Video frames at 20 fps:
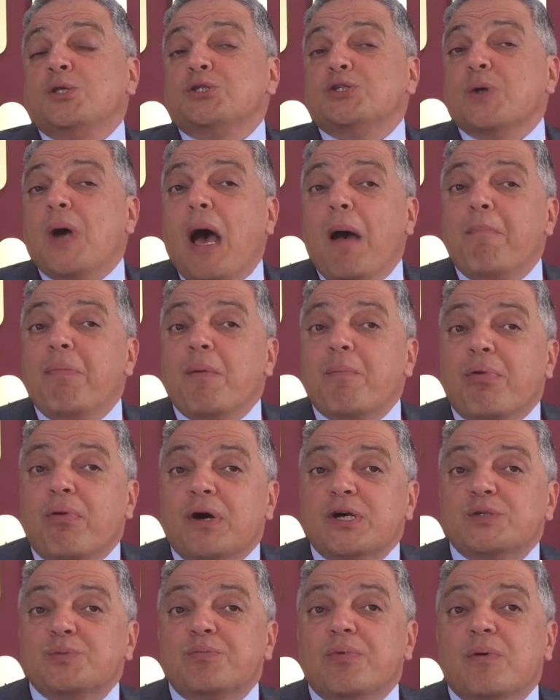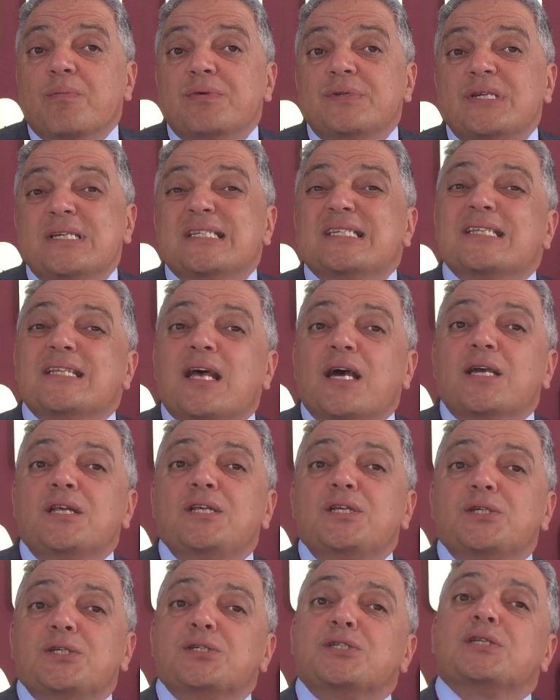to upper price properties is
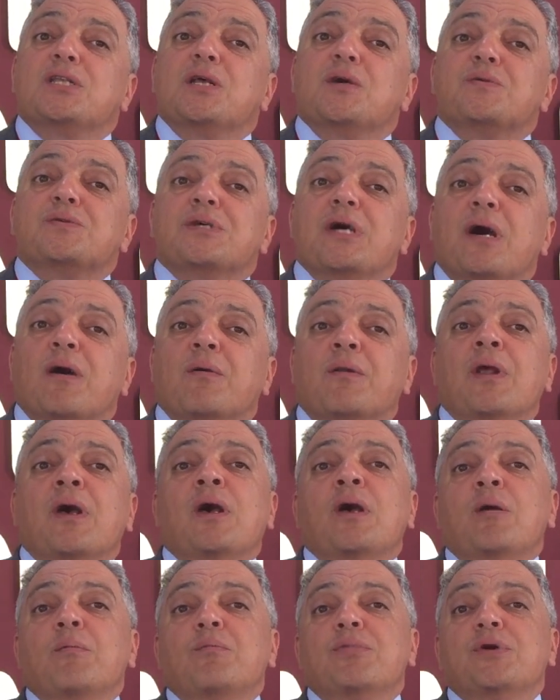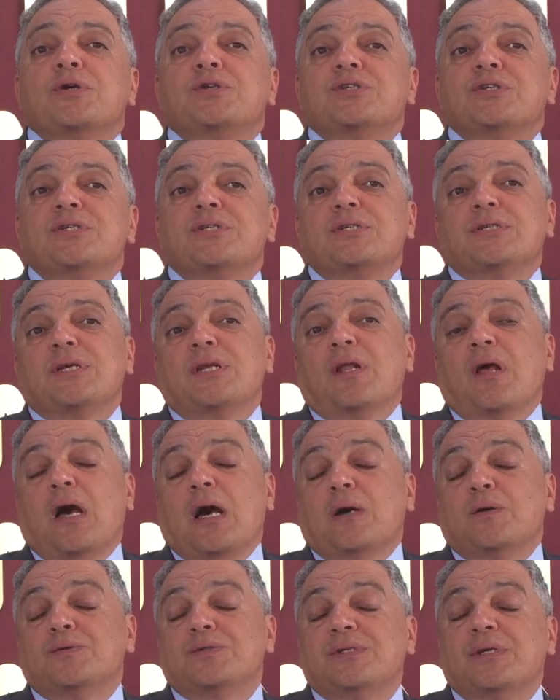likely to slow down purchases in the
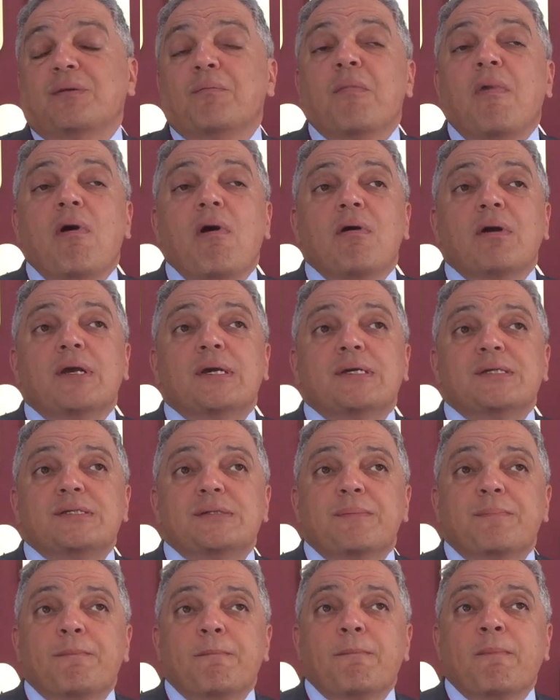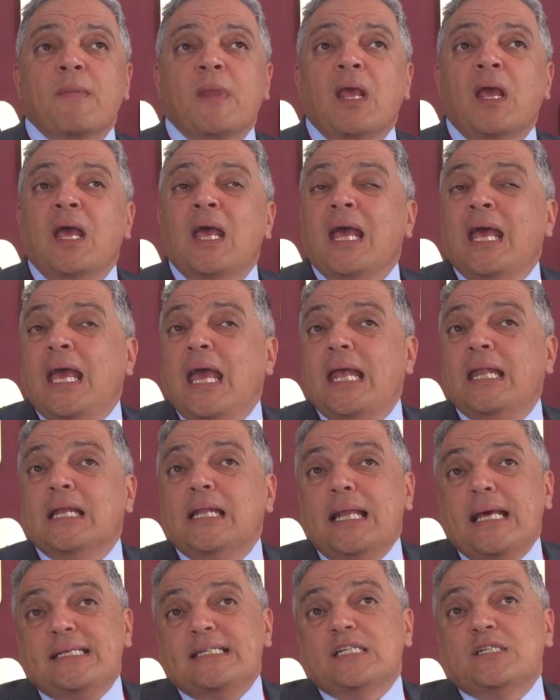housing market. In
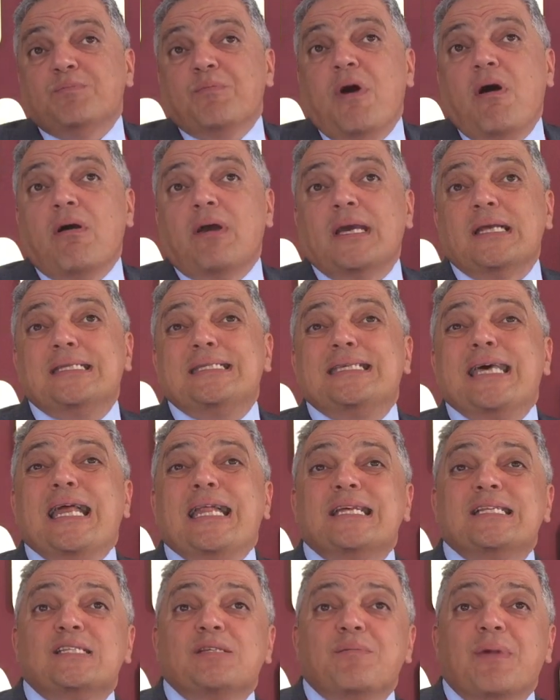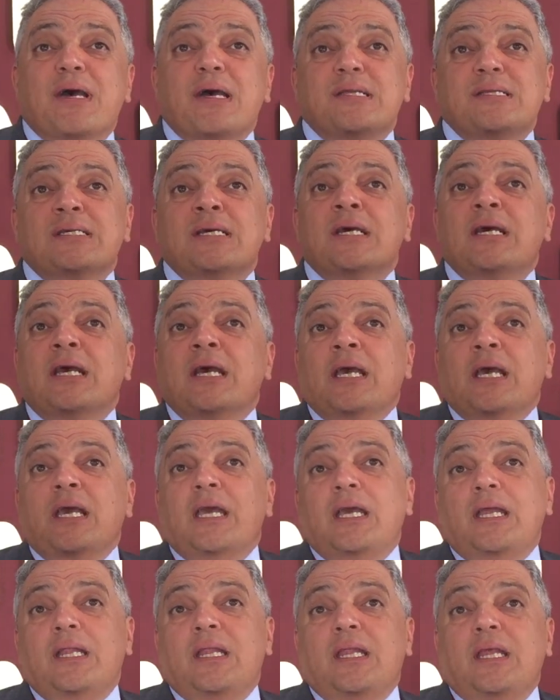the lettings market, tenant demand
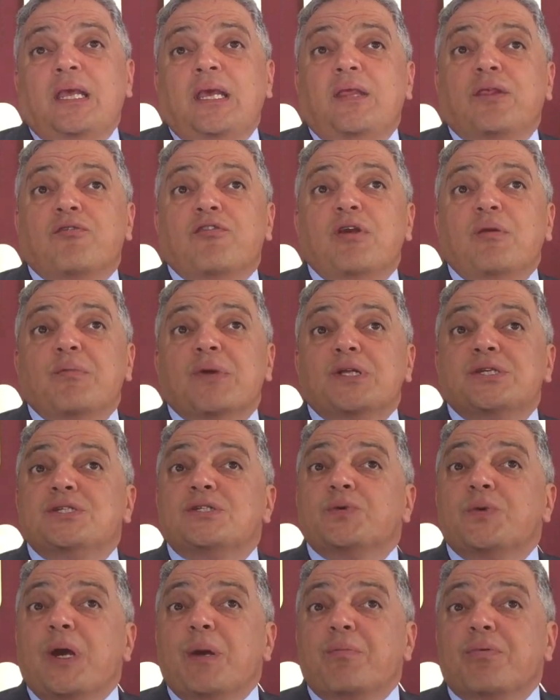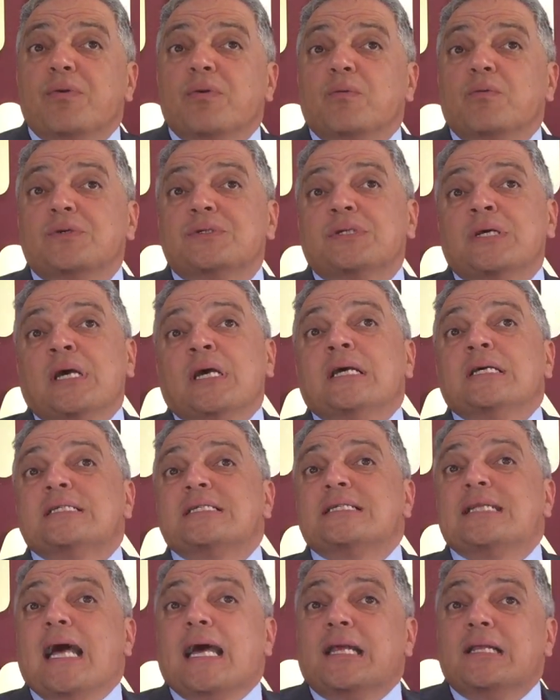in the 3 months to April was
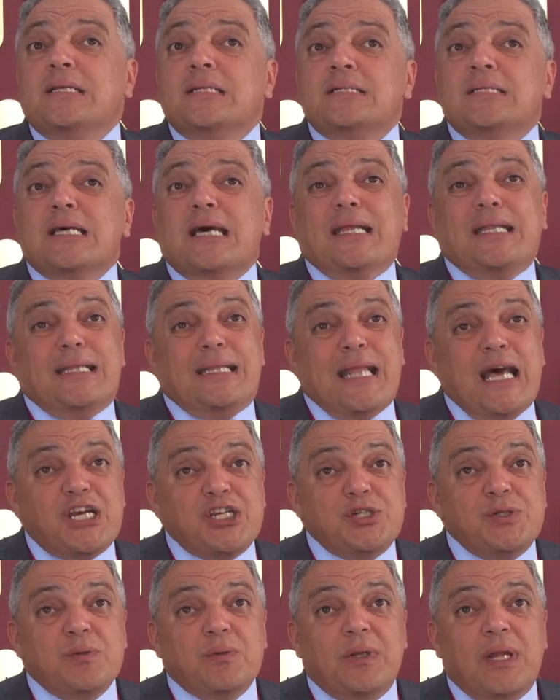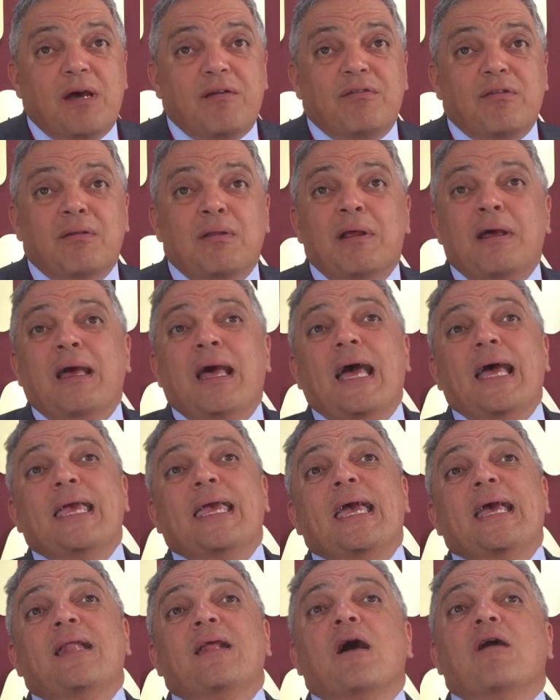stagnant at national level,
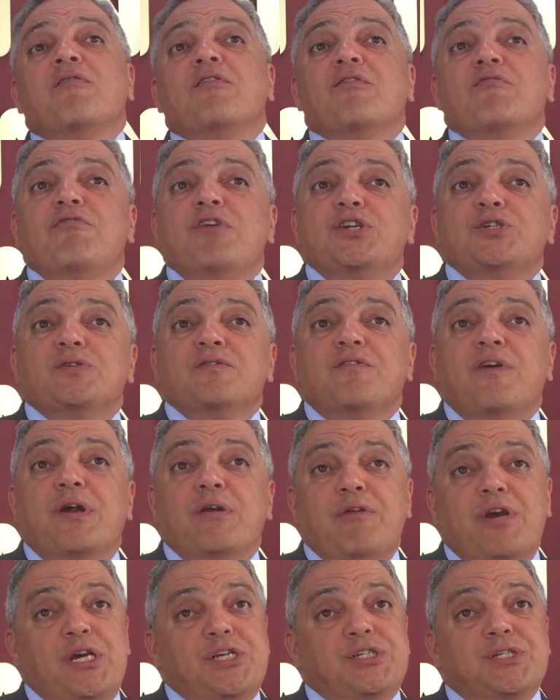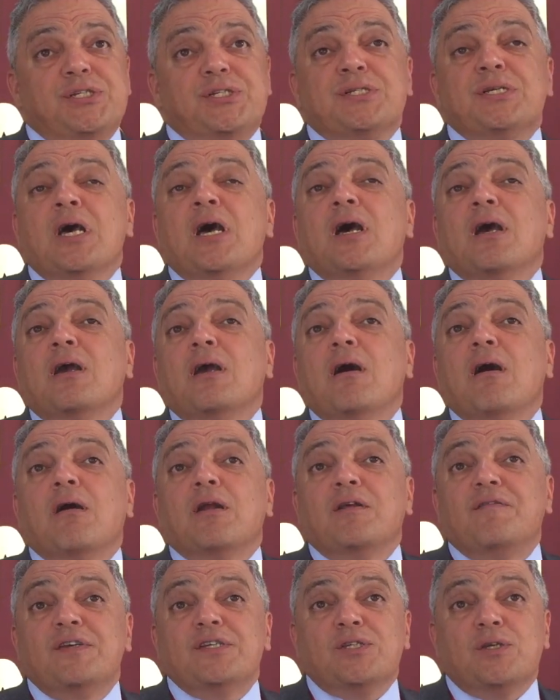again having regional variations.
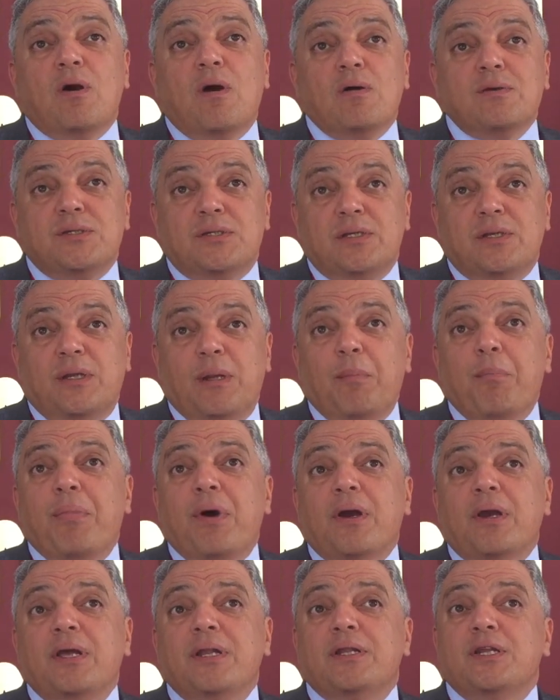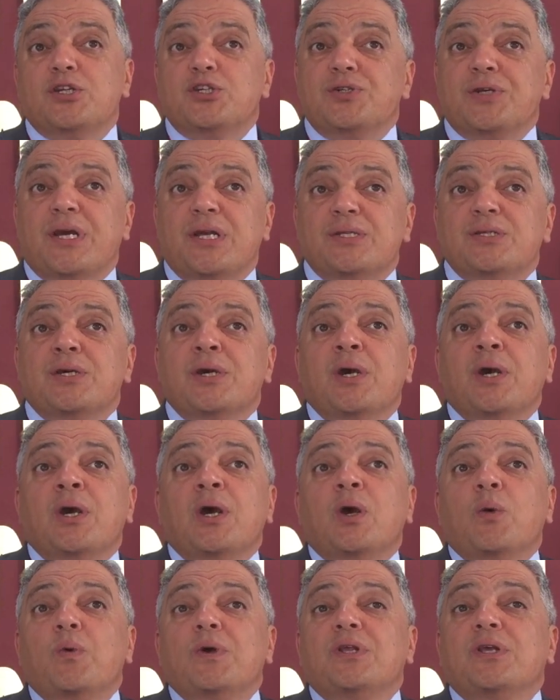Cardiff is constantly bucking the trend
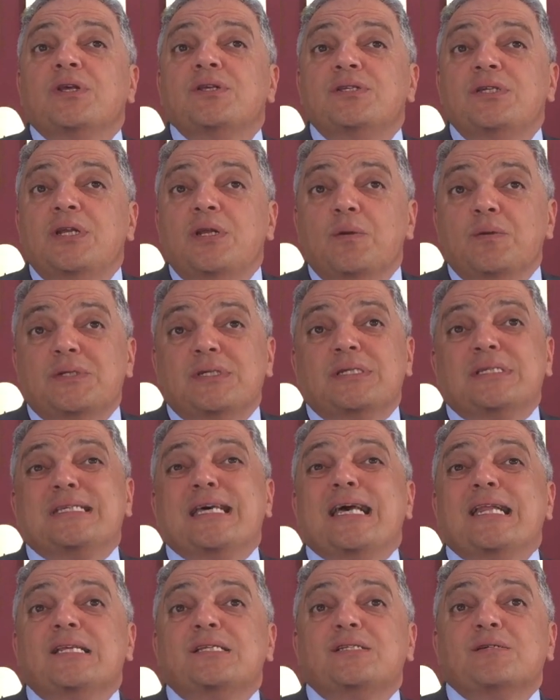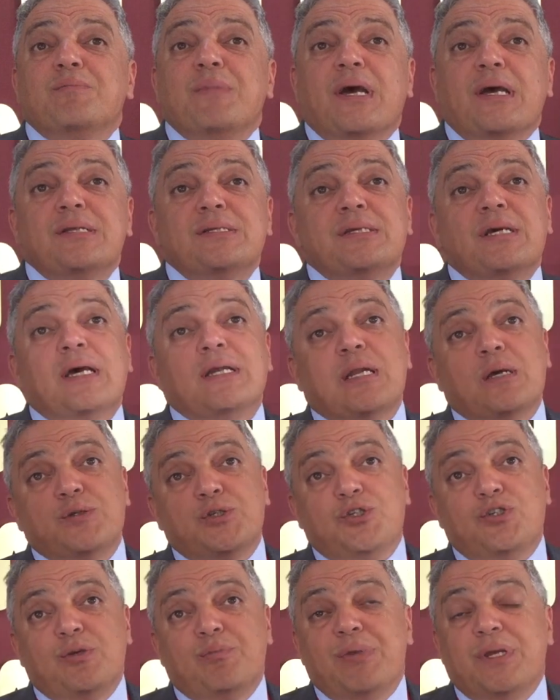with continued tenant demand and
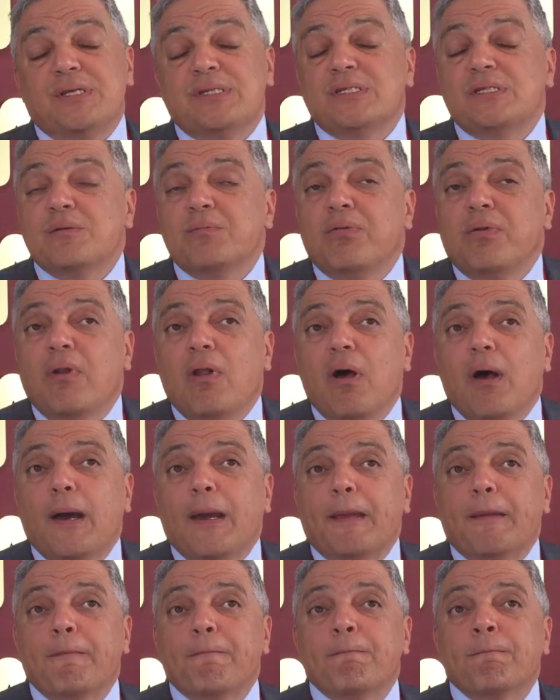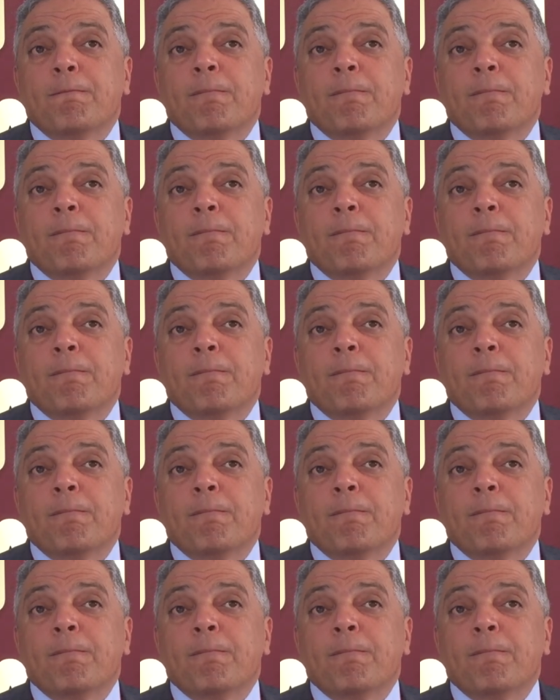outstripping supply.